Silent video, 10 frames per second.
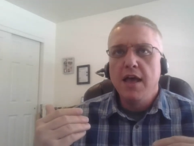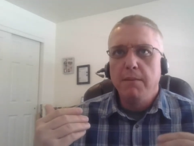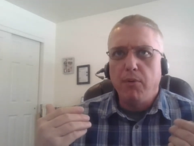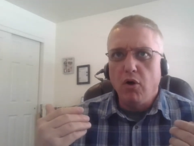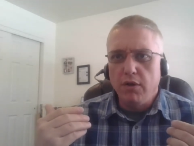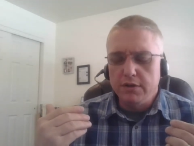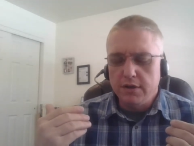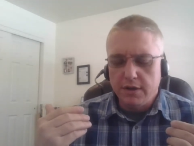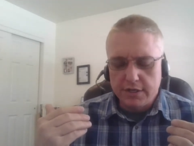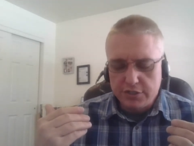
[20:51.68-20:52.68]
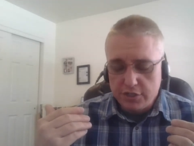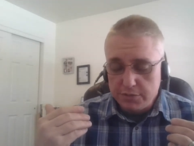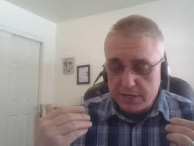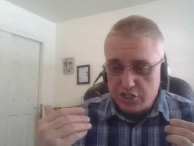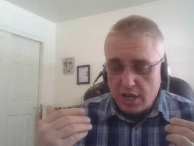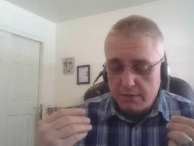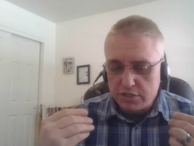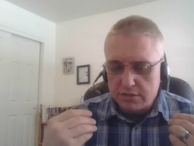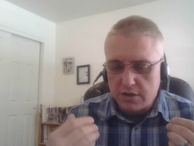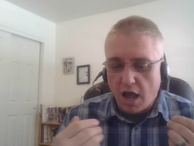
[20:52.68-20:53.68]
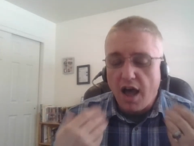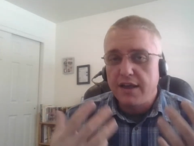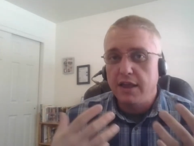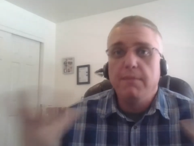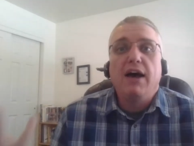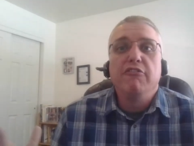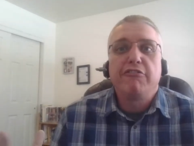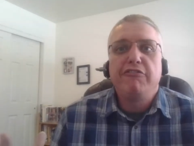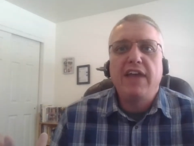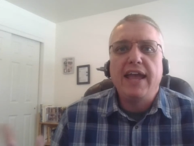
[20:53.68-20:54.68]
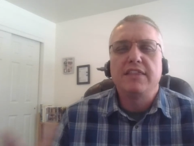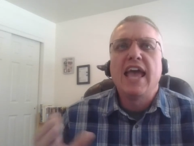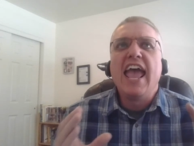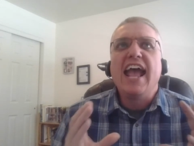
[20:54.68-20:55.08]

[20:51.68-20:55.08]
Paul, uh, excuse me, James is talking about faith,